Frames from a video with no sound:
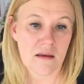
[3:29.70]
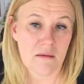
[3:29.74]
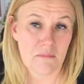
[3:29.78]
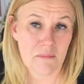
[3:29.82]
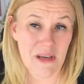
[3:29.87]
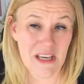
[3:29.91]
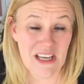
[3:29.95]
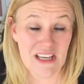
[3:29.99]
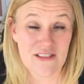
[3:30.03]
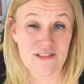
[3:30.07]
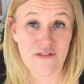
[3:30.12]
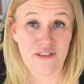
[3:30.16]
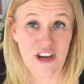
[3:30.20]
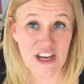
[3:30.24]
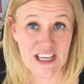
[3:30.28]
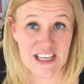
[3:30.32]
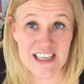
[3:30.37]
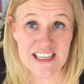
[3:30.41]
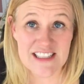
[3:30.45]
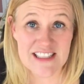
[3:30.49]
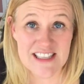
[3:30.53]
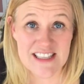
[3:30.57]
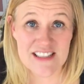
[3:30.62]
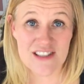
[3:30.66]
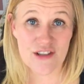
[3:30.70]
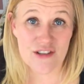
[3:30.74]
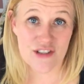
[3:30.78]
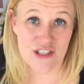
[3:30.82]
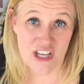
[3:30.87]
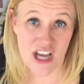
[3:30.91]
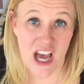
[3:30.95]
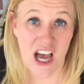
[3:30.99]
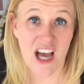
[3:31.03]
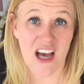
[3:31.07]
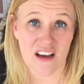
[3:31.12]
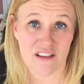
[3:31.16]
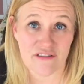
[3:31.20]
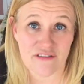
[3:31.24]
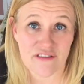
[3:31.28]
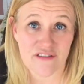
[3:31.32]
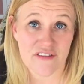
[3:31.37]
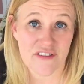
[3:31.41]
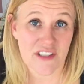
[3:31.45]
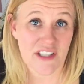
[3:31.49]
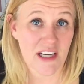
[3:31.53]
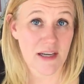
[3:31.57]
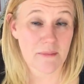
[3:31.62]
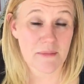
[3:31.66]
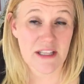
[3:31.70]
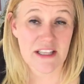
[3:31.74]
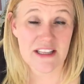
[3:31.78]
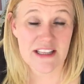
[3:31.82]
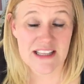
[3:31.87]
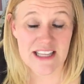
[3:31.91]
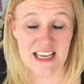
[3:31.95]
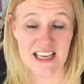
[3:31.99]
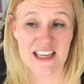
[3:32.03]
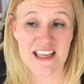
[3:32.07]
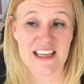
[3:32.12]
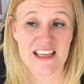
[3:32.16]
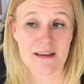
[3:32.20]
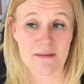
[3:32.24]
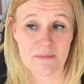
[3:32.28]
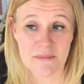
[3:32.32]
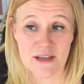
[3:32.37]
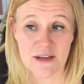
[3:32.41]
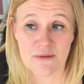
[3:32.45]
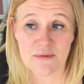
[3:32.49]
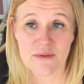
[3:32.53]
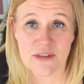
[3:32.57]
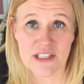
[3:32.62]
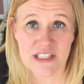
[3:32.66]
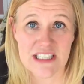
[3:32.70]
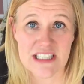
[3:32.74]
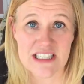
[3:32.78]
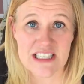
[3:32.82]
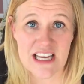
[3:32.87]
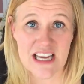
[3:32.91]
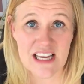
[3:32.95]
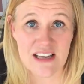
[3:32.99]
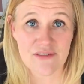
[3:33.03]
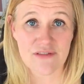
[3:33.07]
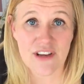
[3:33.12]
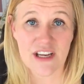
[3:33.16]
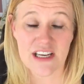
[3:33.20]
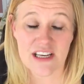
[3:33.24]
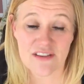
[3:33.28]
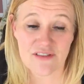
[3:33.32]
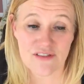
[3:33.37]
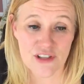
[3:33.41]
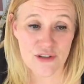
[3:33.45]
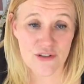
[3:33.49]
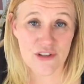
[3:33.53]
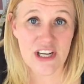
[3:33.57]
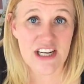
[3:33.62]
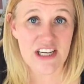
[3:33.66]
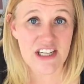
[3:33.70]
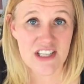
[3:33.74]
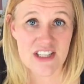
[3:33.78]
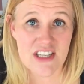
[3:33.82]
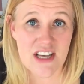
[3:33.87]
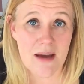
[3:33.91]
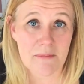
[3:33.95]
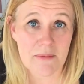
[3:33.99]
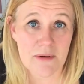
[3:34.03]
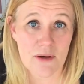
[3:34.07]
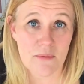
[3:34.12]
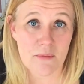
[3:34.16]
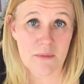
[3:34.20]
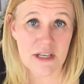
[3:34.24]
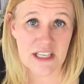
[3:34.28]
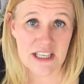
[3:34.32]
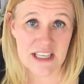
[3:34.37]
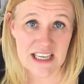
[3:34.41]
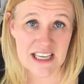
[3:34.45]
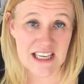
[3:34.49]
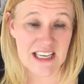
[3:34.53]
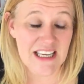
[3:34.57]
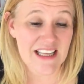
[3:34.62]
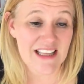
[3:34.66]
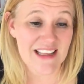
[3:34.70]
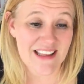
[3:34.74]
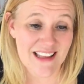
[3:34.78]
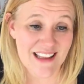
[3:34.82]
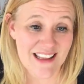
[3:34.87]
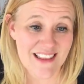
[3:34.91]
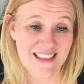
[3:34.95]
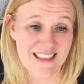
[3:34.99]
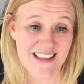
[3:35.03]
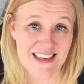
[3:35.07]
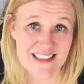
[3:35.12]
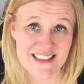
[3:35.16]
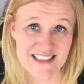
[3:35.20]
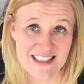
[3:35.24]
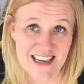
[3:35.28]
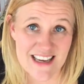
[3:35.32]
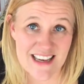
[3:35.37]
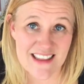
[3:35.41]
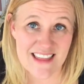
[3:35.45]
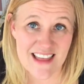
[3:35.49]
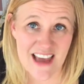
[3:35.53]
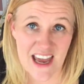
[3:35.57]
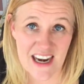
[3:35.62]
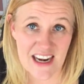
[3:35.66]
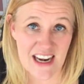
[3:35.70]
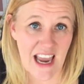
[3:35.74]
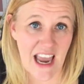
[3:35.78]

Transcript: because finances are tough. I mean, they can be really tough. And if you're not on top of your money, things like that